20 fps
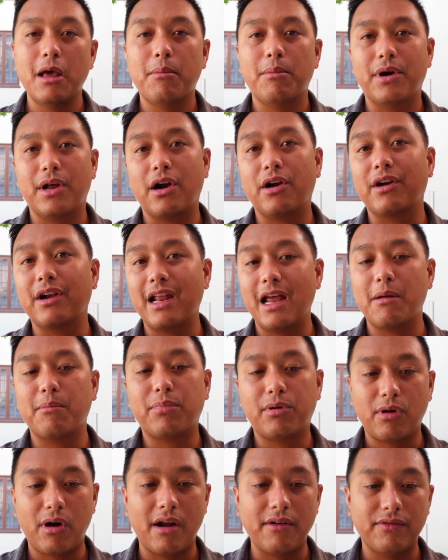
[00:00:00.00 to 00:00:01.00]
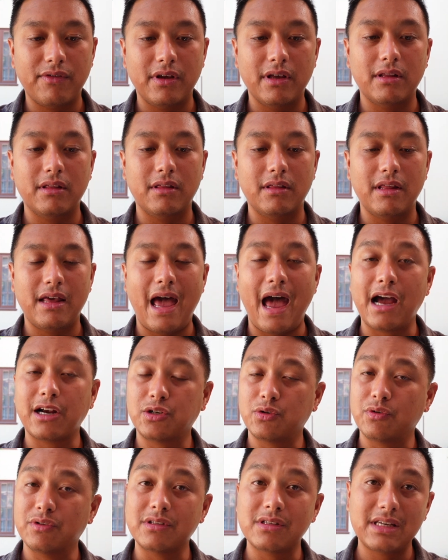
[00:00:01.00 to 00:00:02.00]
But our net profit, the
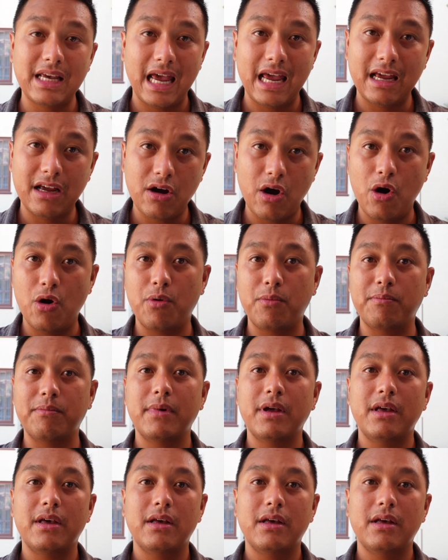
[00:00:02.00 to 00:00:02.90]
actual take home,